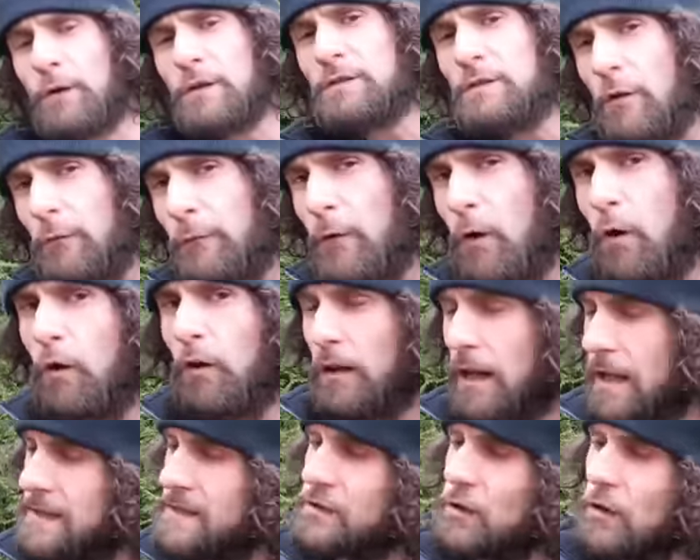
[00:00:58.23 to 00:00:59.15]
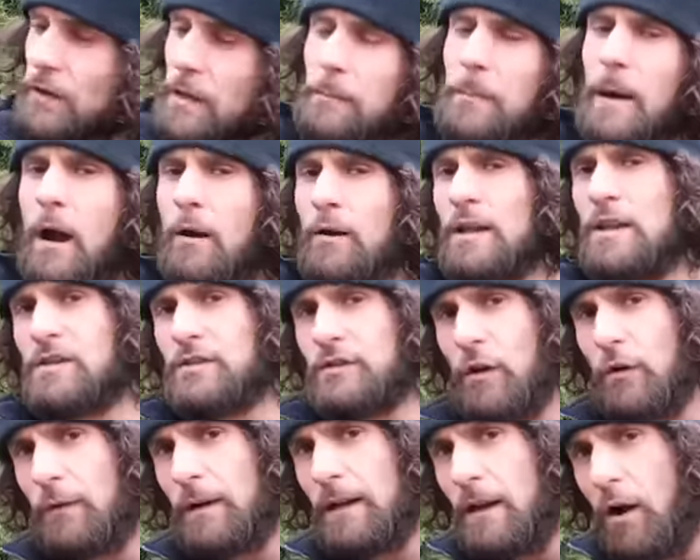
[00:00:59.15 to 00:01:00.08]
first of all, let's talk about
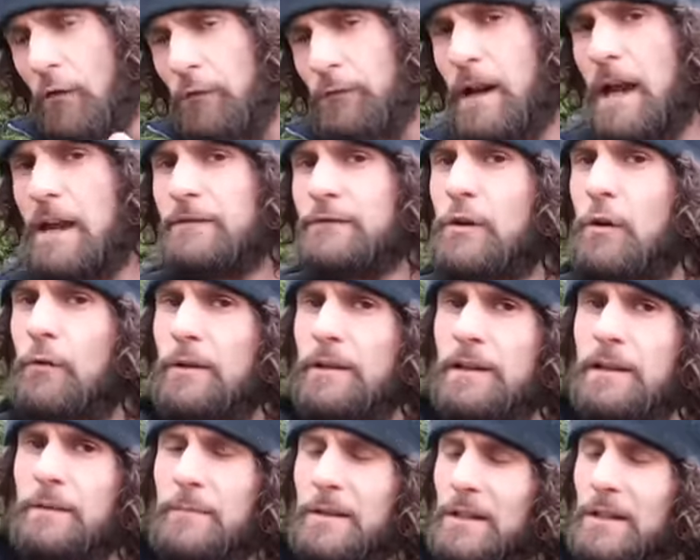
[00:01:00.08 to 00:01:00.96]
history of knife throwing